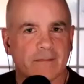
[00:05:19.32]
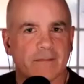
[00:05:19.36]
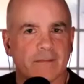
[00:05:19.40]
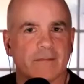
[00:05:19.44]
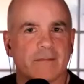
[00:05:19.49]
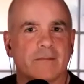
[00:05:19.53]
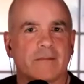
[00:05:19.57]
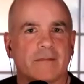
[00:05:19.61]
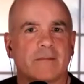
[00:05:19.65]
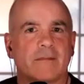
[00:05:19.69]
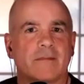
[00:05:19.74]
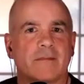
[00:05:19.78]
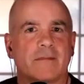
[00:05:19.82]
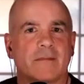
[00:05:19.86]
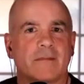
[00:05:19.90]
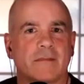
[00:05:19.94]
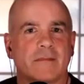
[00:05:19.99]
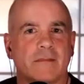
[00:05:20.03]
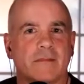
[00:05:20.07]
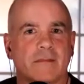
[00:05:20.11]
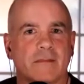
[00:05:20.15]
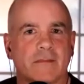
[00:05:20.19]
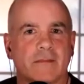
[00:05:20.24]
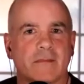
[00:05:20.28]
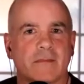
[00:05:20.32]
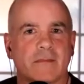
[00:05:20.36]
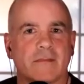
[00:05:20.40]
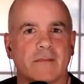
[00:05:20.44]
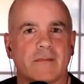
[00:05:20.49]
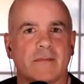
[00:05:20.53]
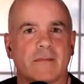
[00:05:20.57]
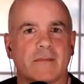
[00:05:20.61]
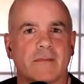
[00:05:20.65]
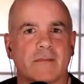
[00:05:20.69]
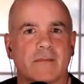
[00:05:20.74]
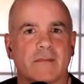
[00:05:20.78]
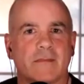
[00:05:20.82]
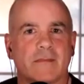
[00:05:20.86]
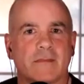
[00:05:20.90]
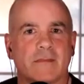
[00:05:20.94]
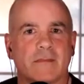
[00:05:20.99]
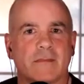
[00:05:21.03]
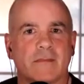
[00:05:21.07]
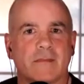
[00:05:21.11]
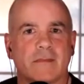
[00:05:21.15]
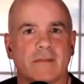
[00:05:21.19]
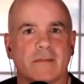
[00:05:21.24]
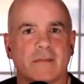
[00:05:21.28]

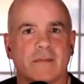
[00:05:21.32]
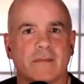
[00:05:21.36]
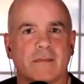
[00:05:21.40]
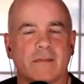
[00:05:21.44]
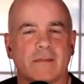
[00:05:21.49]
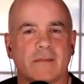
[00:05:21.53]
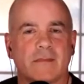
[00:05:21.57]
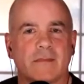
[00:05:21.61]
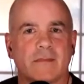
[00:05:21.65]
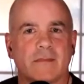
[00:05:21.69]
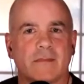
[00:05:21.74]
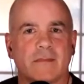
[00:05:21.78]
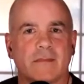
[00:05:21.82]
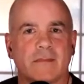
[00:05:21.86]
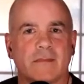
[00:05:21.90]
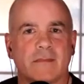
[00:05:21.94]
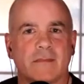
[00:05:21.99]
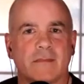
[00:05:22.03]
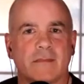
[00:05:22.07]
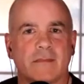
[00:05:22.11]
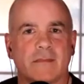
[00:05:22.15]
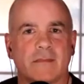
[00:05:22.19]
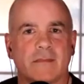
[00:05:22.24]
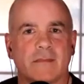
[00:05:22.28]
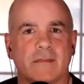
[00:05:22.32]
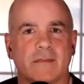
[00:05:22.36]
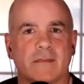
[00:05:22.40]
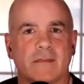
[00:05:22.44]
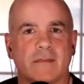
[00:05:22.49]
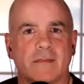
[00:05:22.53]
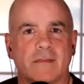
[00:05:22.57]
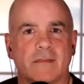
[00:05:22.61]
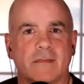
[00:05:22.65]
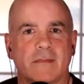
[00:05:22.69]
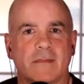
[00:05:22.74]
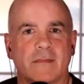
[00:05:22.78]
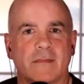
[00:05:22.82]
[no speech]